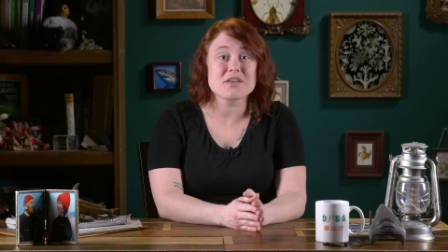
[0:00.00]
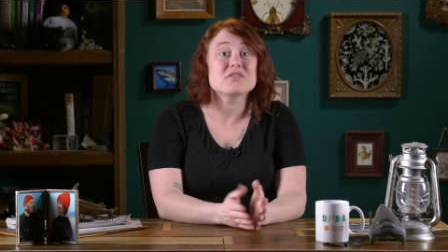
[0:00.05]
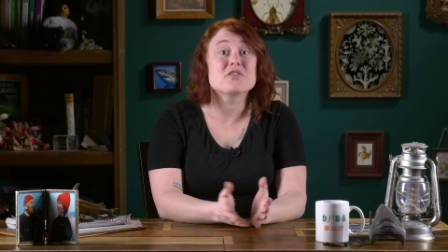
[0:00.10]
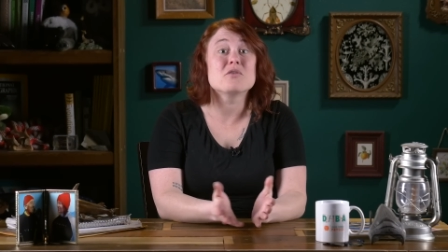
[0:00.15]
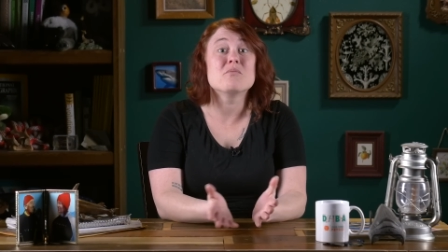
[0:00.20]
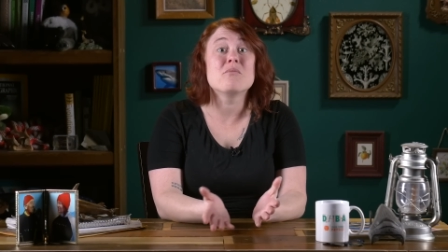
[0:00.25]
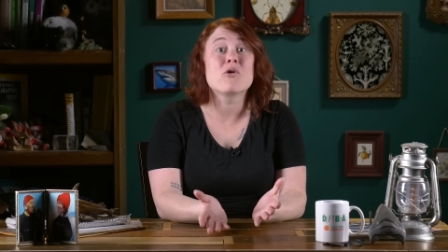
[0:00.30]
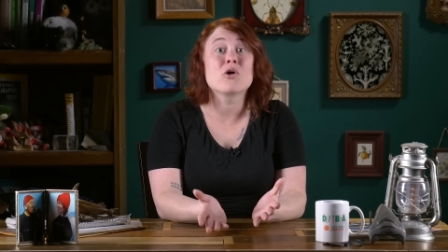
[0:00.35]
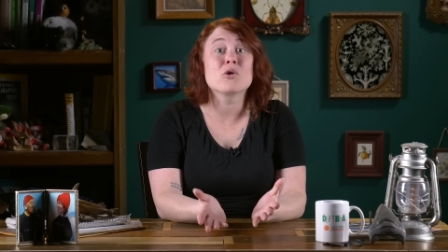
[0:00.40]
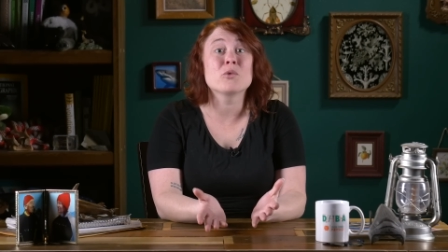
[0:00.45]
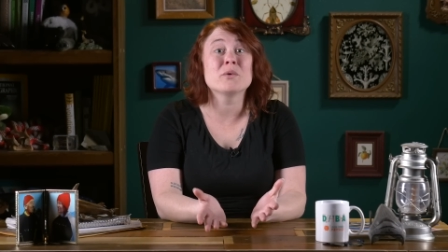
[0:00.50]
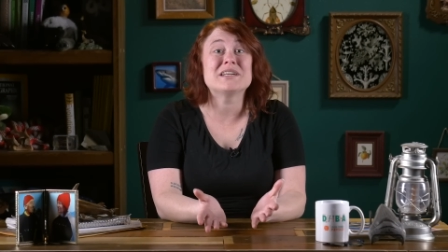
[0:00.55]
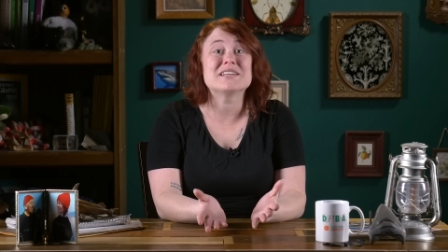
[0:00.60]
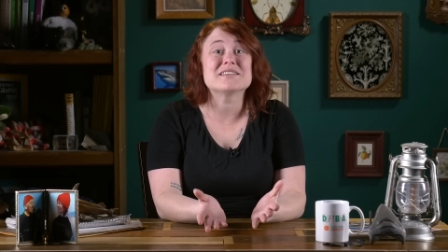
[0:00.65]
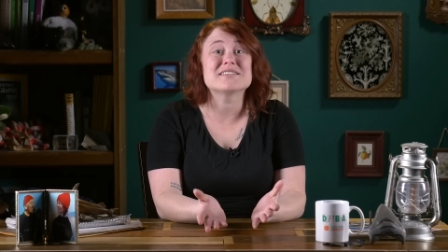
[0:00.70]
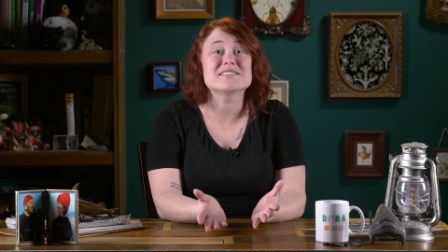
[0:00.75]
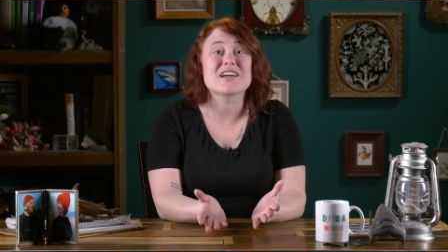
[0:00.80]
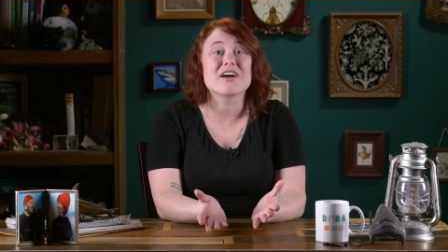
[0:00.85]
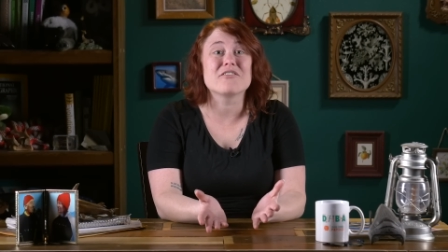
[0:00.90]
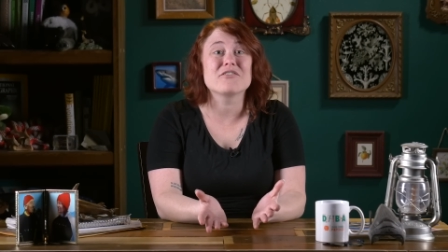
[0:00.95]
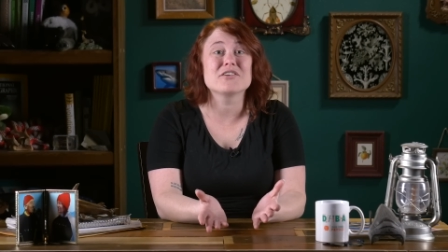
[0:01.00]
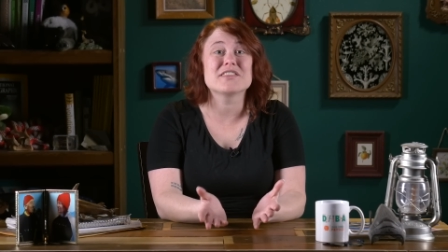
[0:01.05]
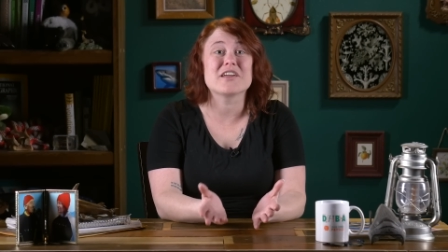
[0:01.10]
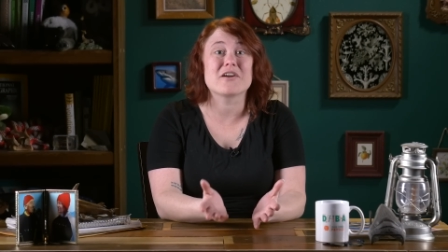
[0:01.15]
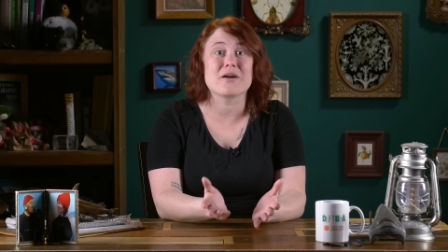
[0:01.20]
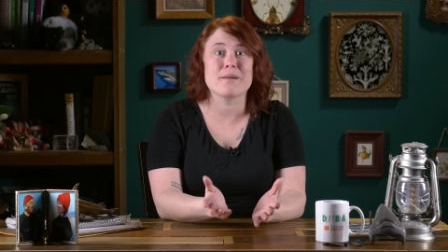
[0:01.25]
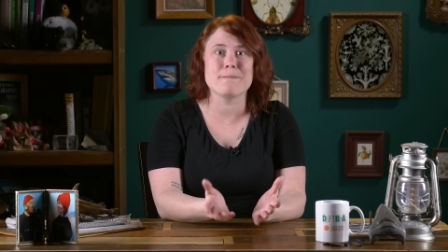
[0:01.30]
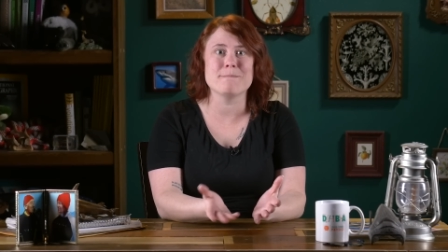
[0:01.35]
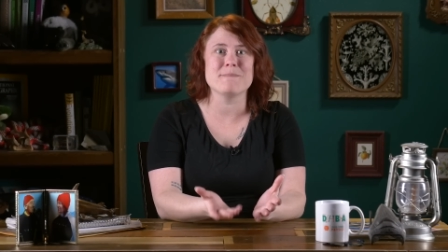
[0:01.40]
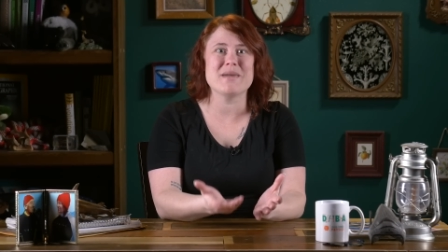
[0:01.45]
the more we discover
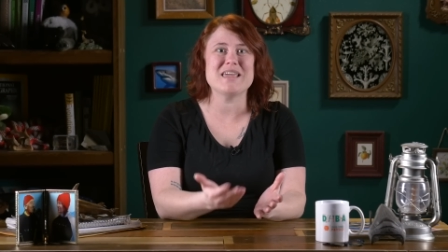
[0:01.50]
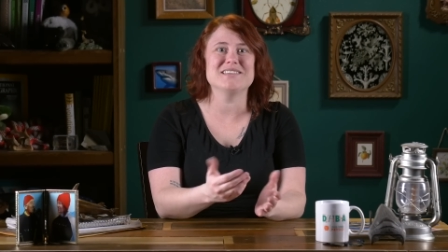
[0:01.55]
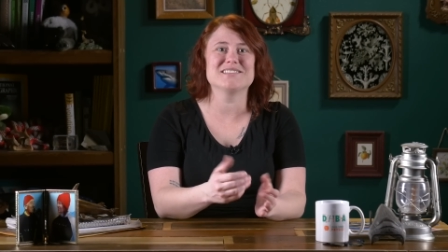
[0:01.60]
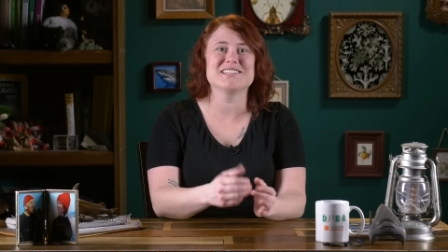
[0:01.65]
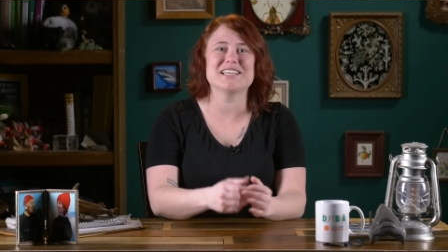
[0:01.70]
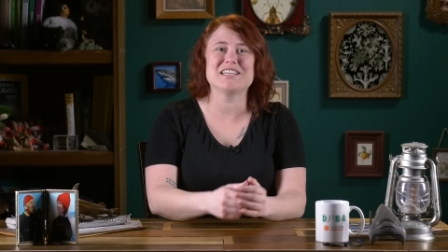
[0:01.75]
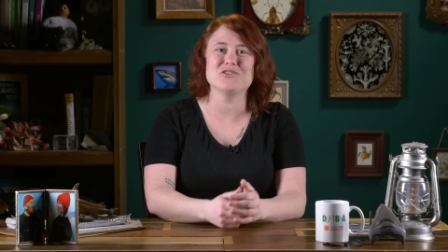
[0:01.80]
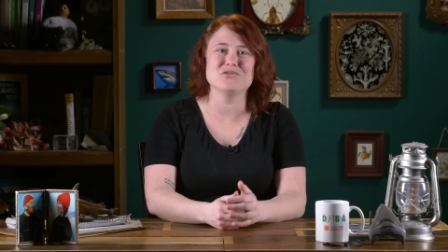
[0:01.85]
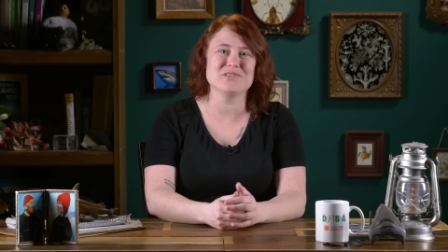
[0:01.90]
their amazing